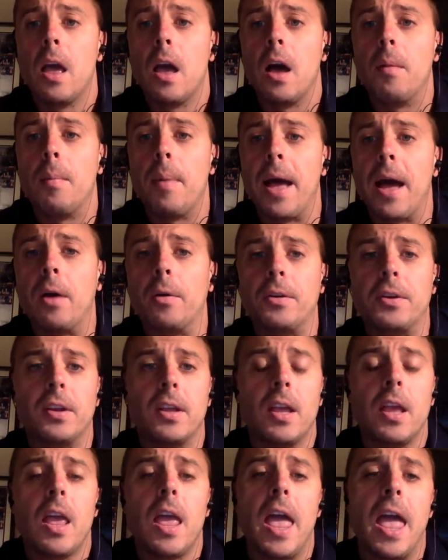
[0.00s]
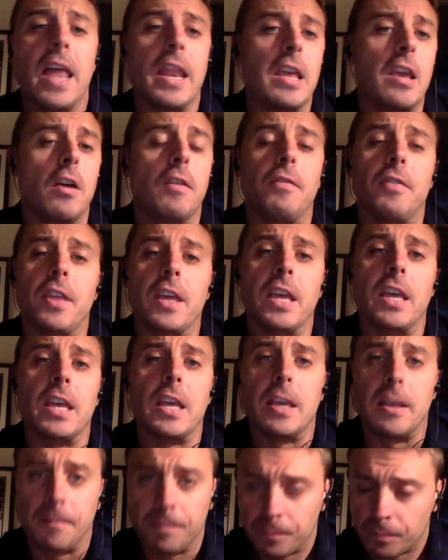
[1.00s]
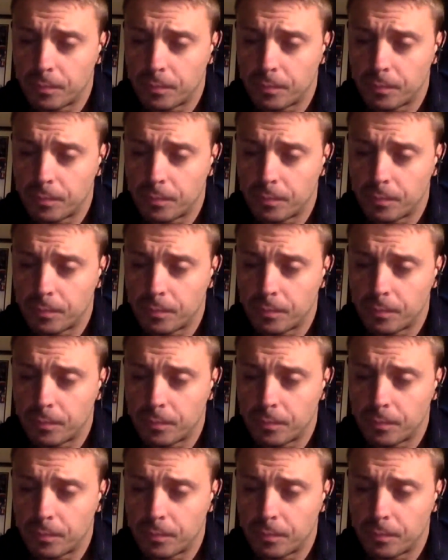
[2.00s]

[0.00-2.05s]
about any of the